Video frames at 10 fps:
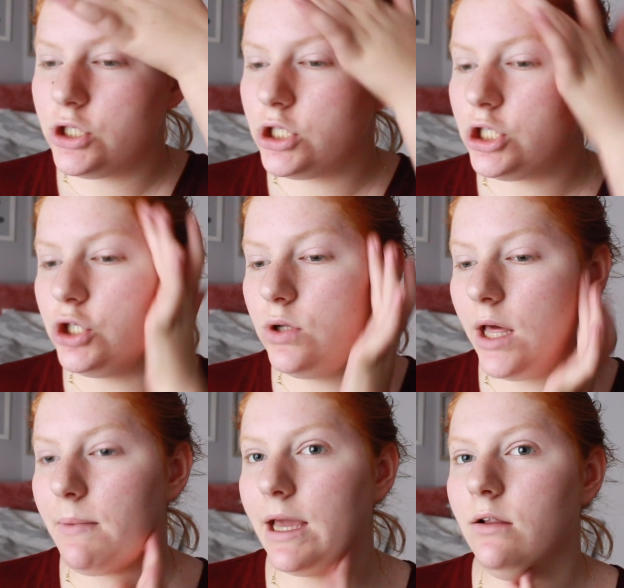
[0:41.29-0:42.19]
just do
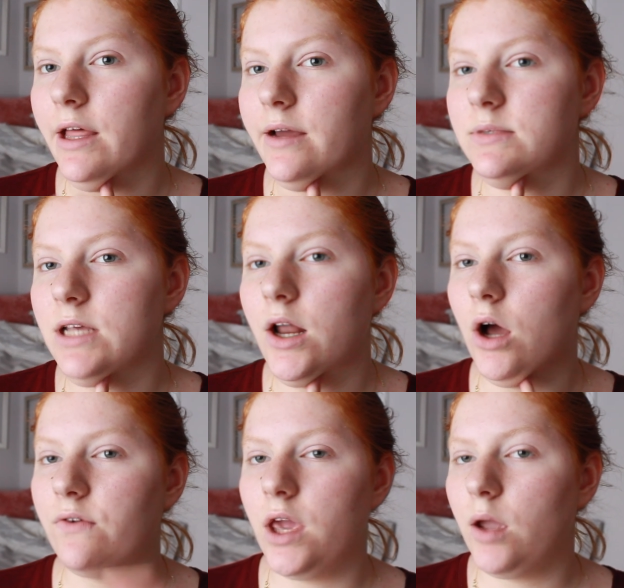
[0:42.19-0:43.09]
like my glam side
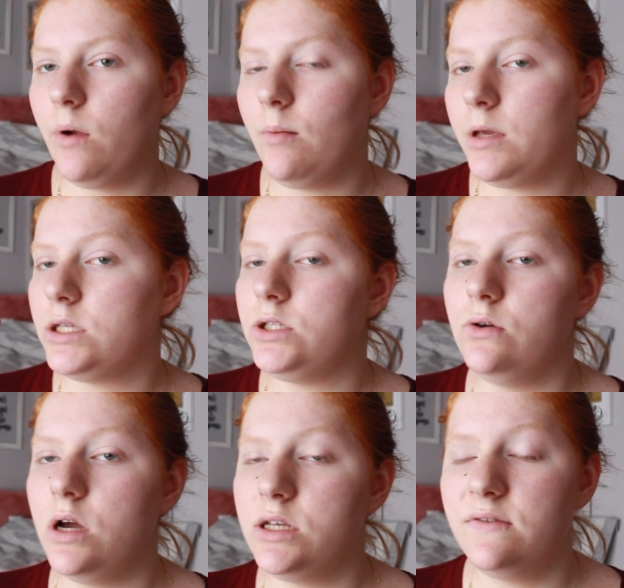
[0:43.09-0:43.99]
off camera because
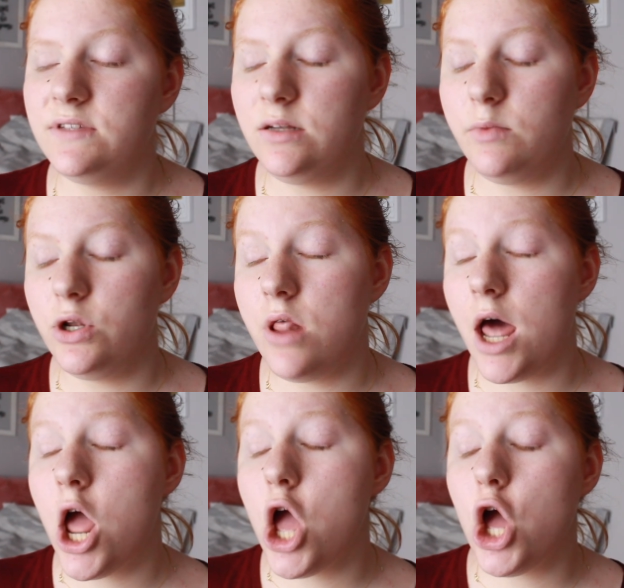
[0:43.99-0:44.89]
you guys have seen me do
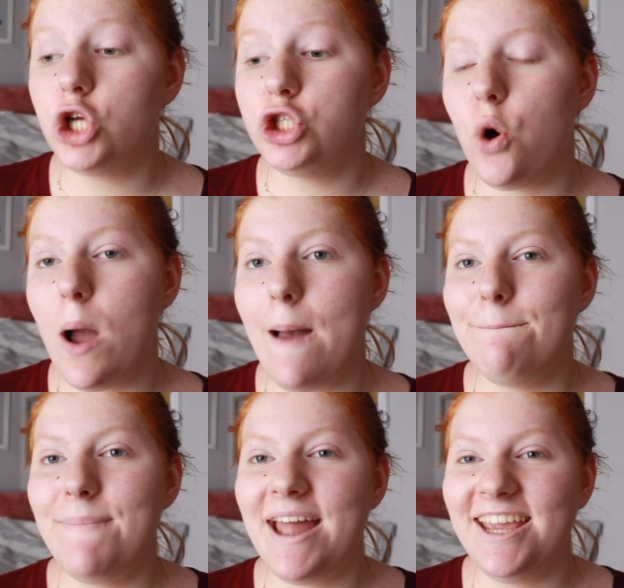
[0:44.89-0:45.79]
that so
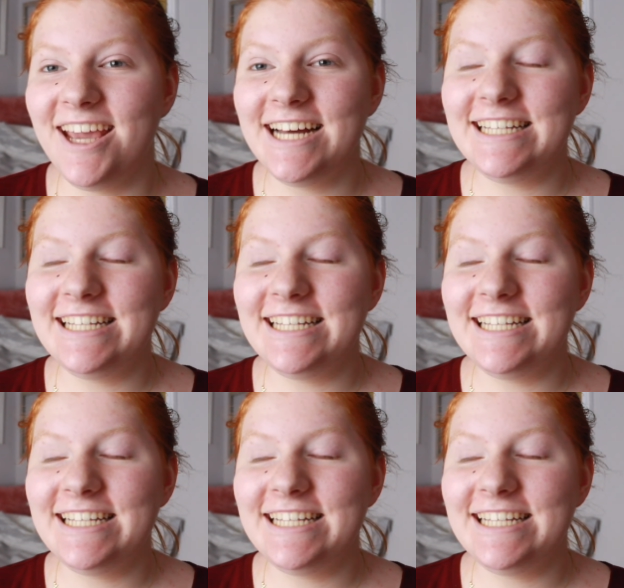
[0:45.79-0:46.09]
many